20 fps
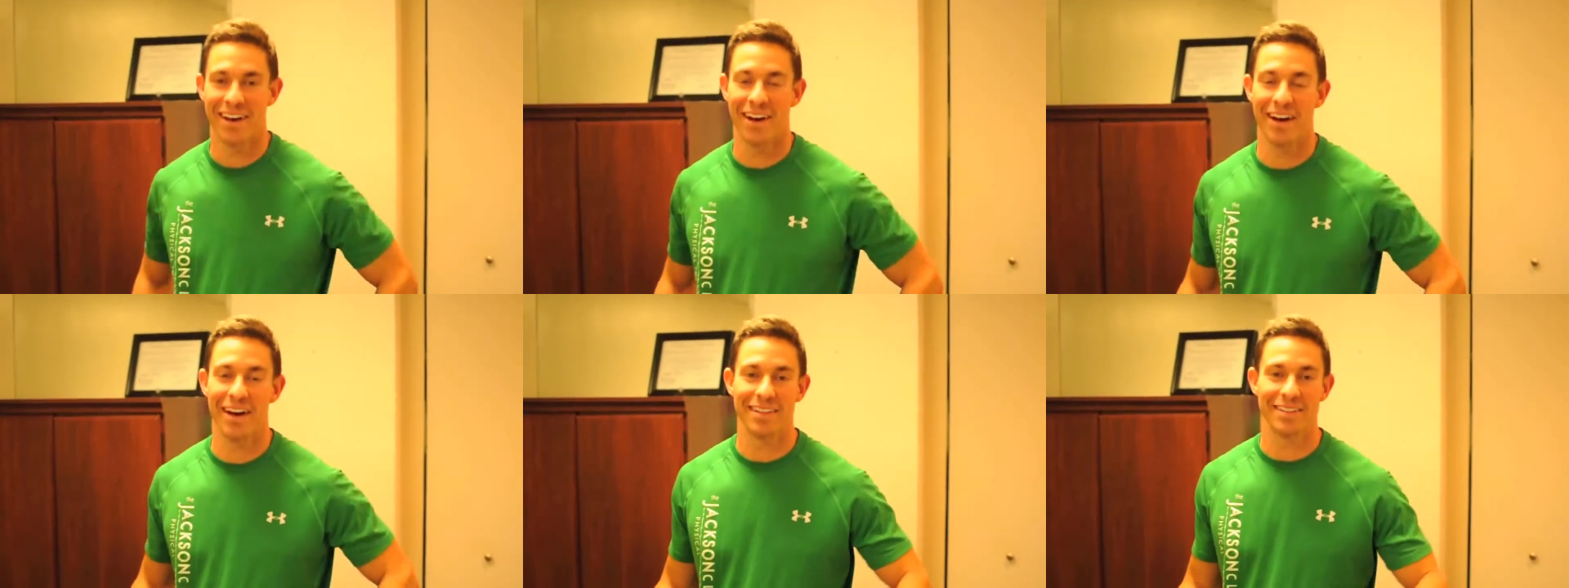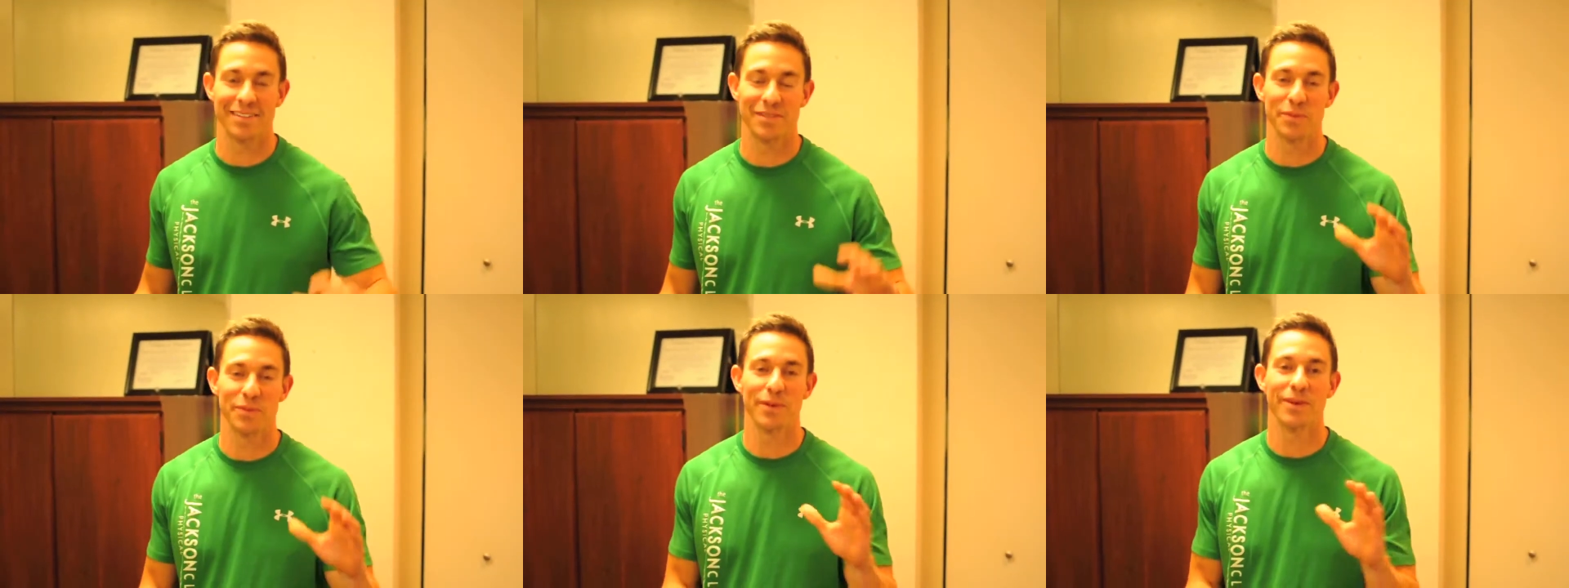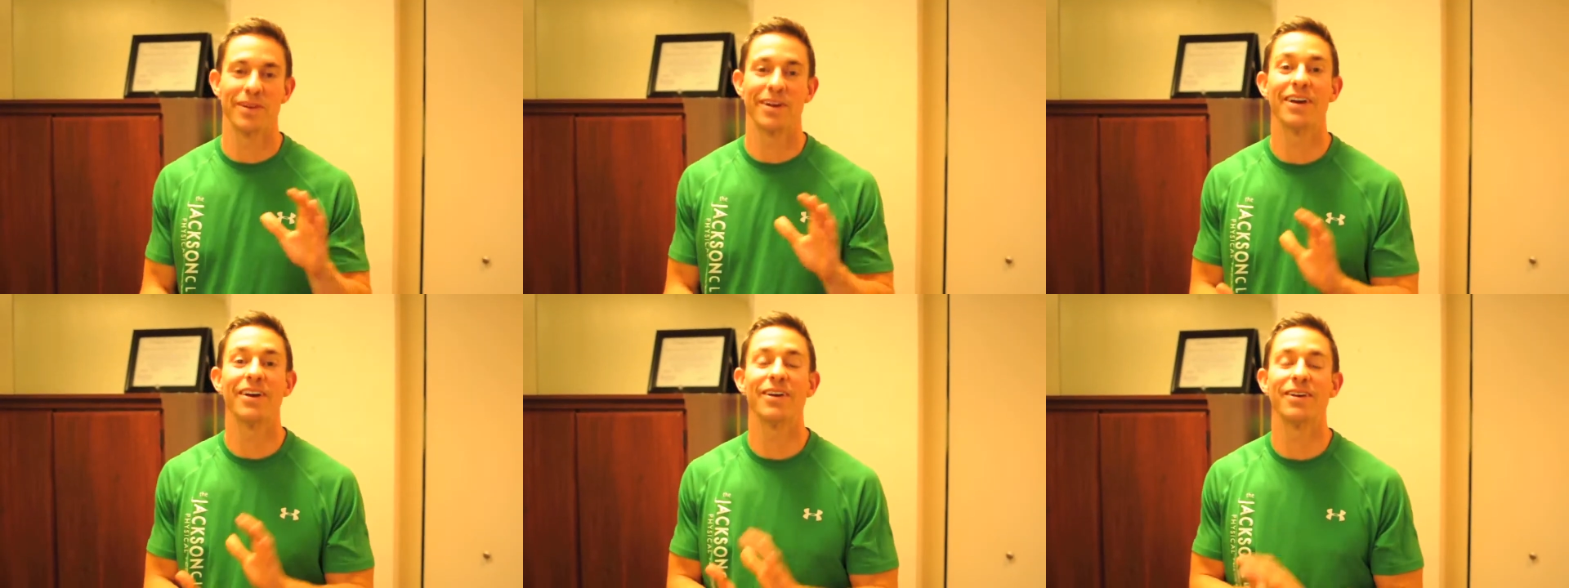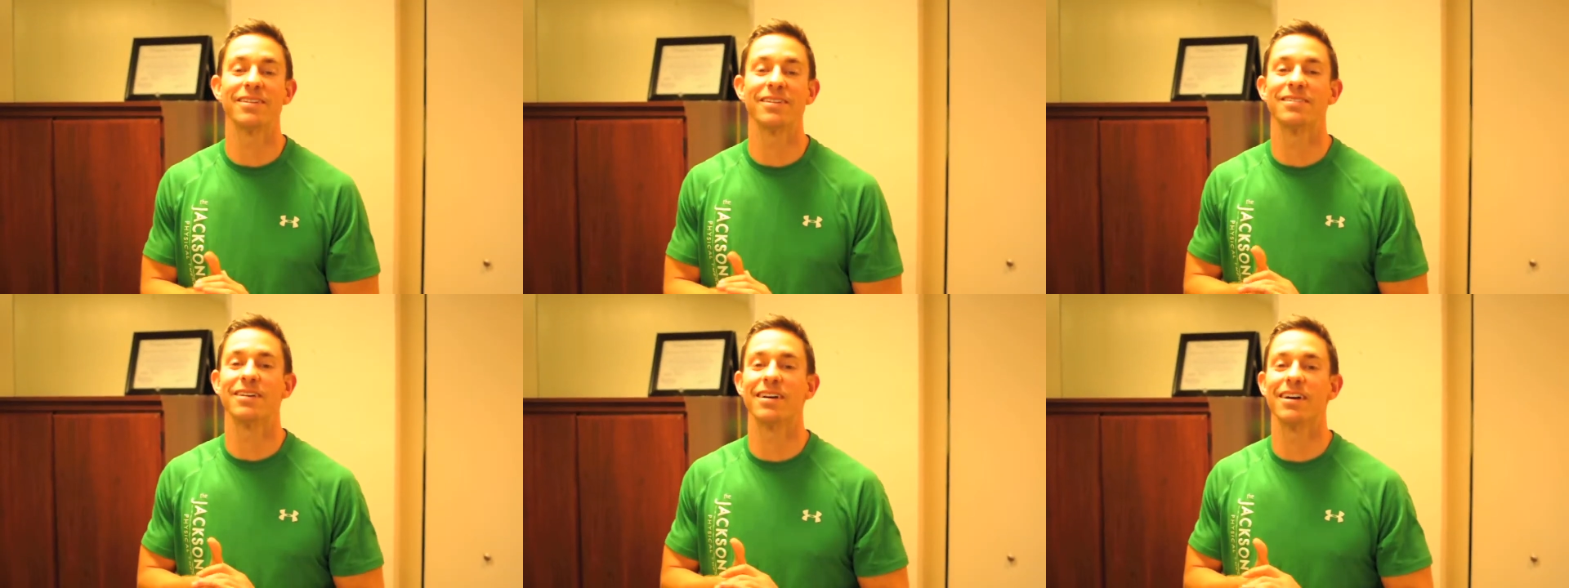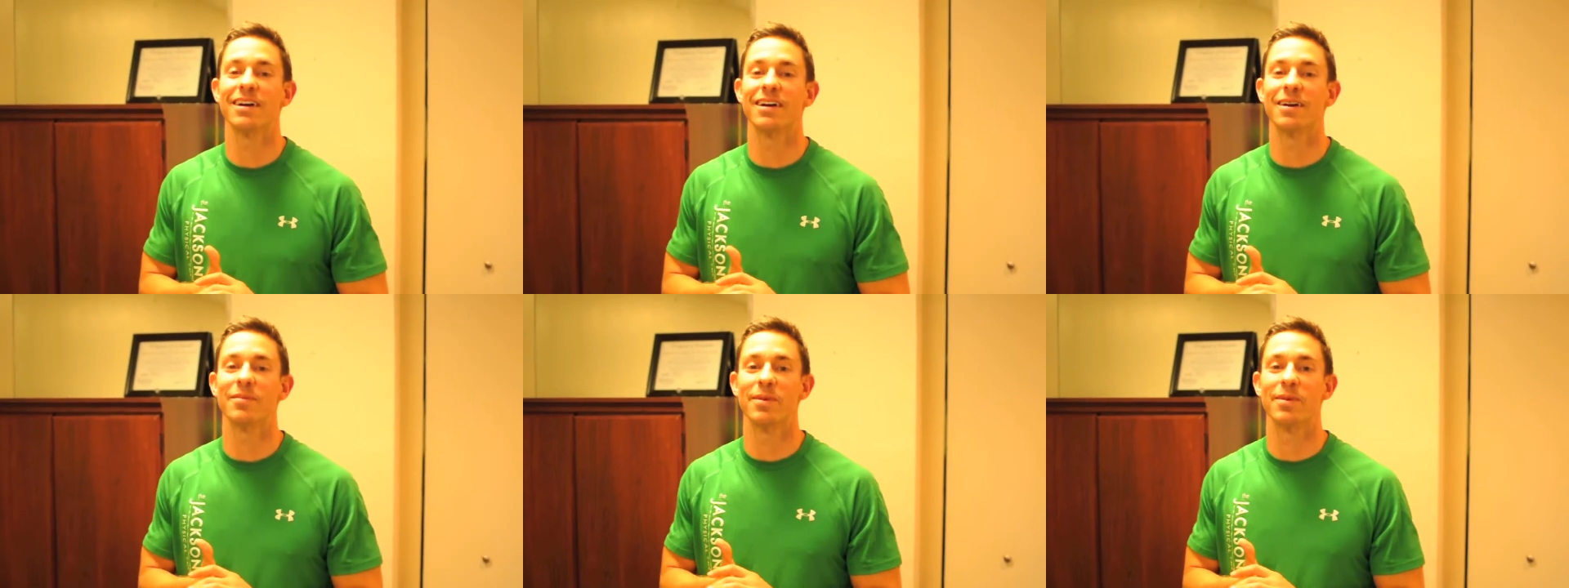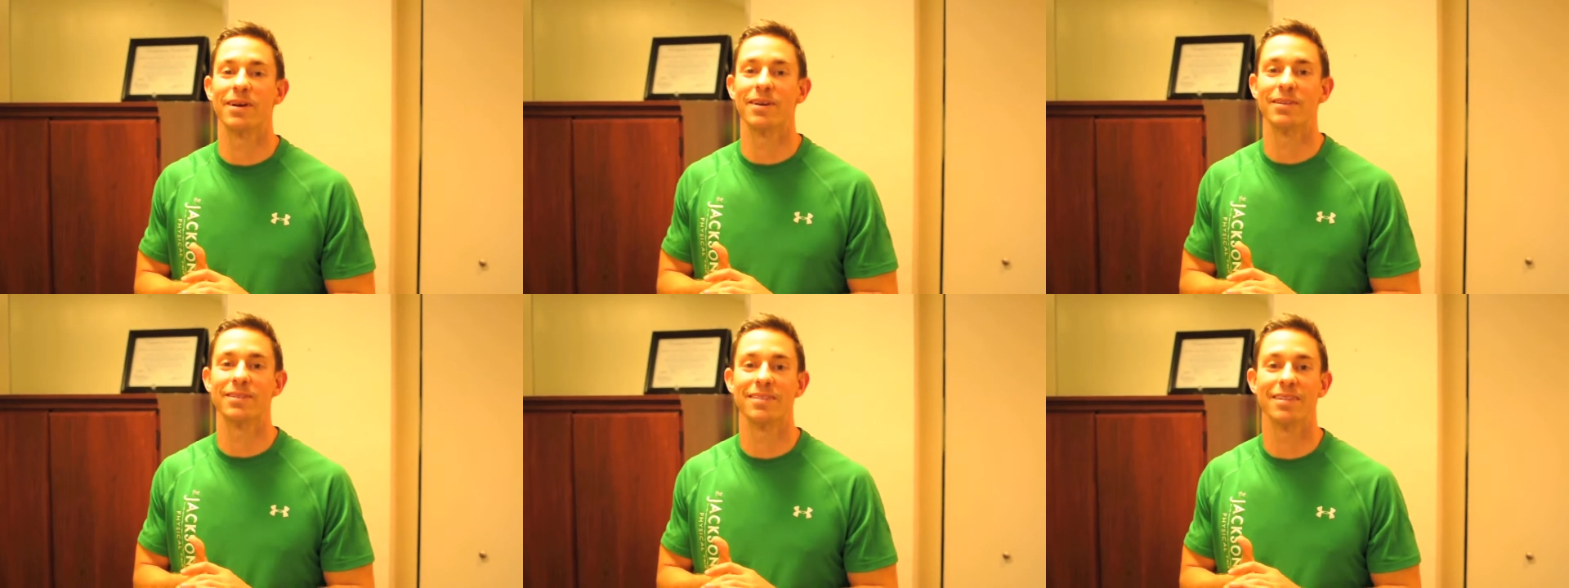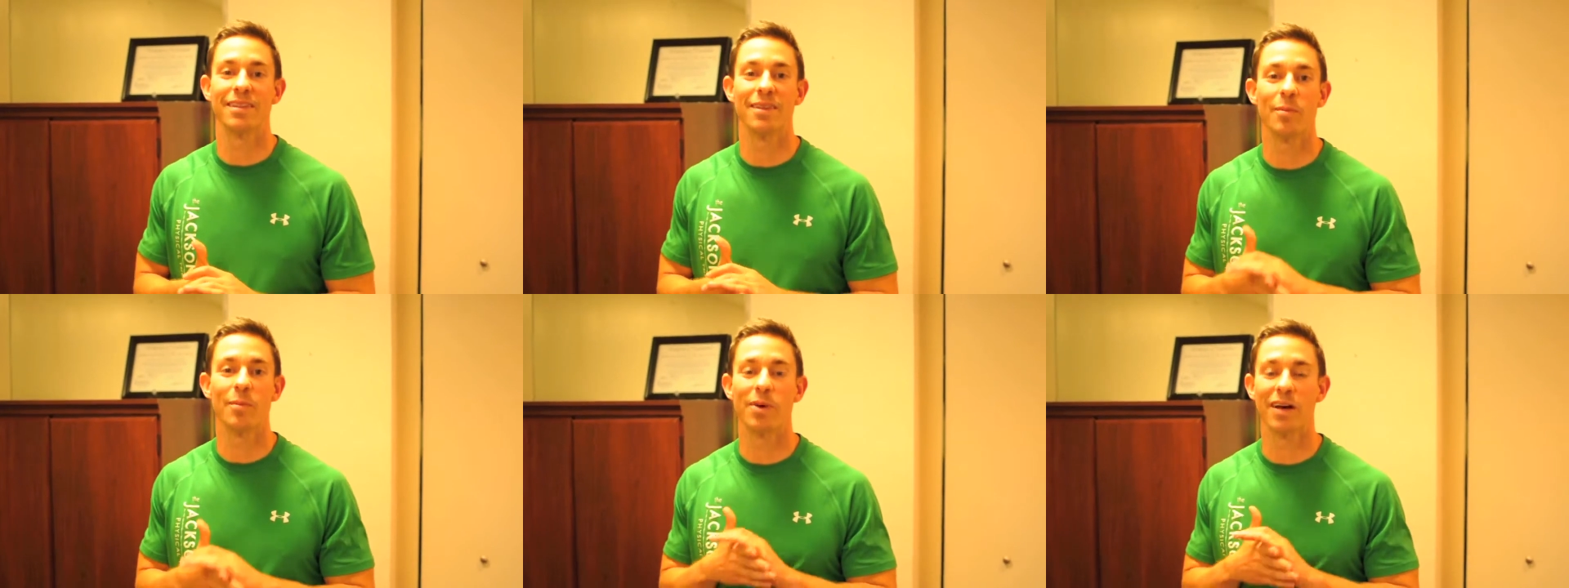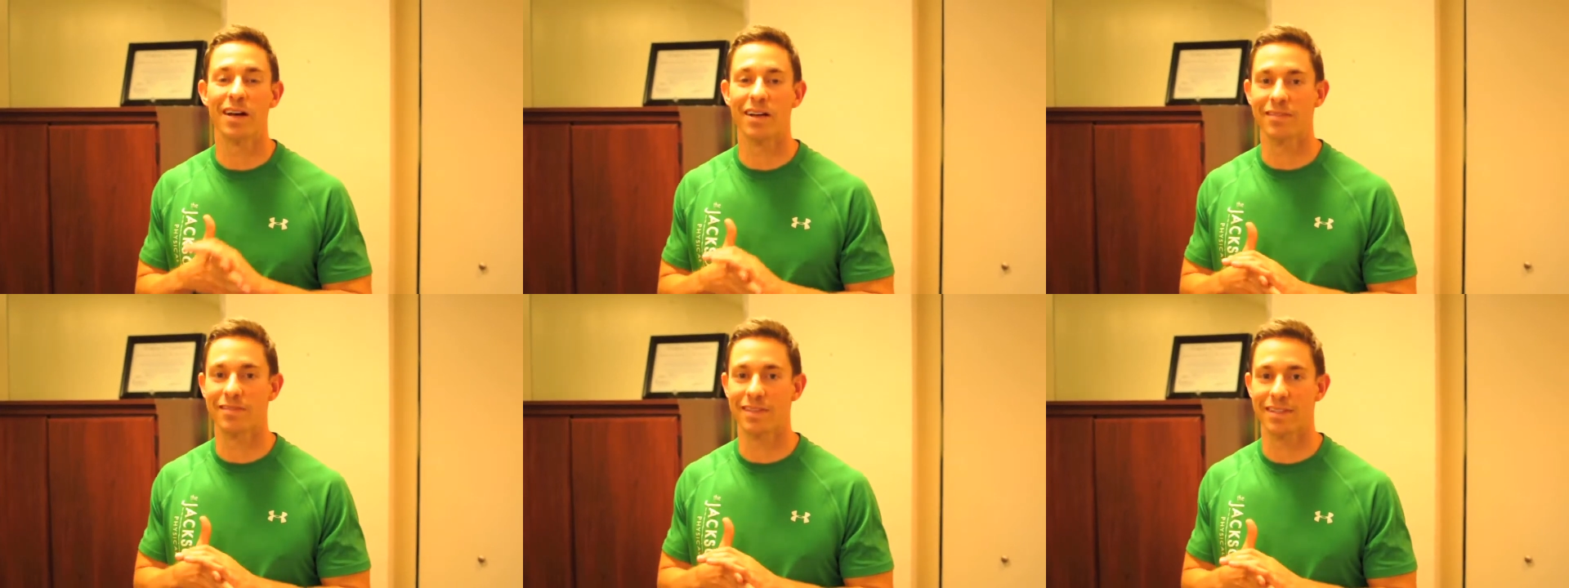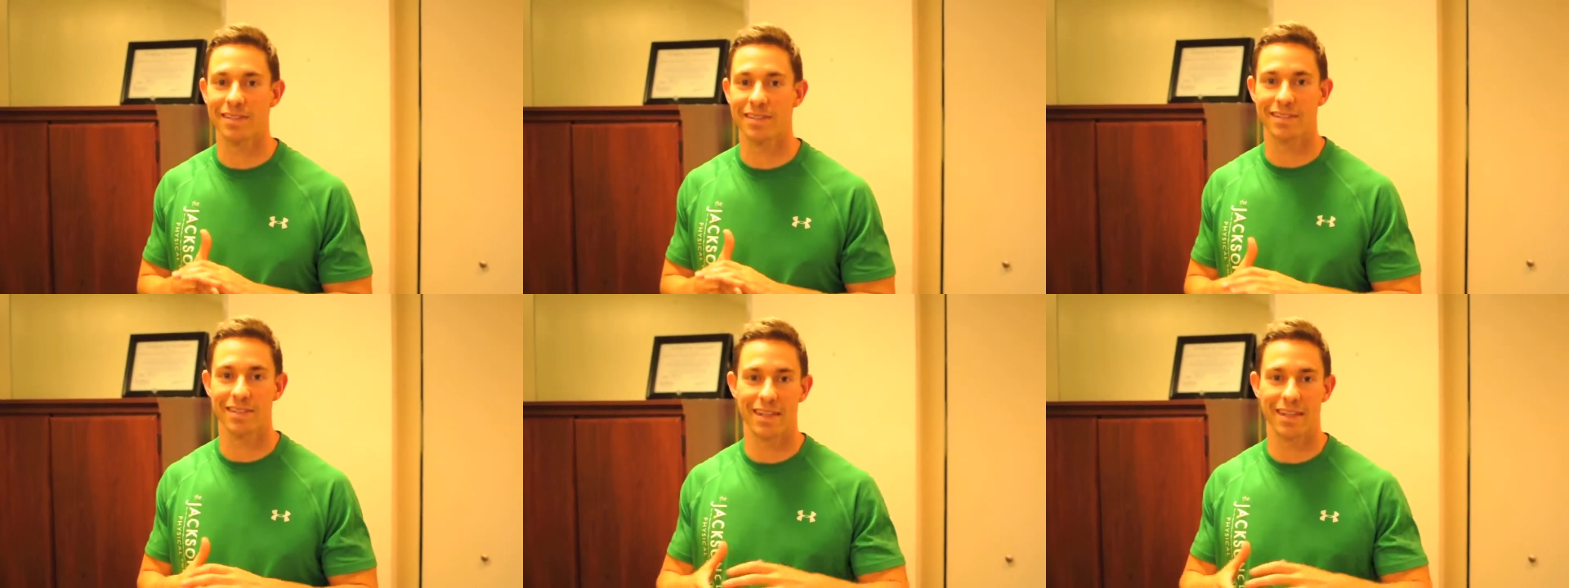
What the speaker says: All right, so we're here to talk about the pelvis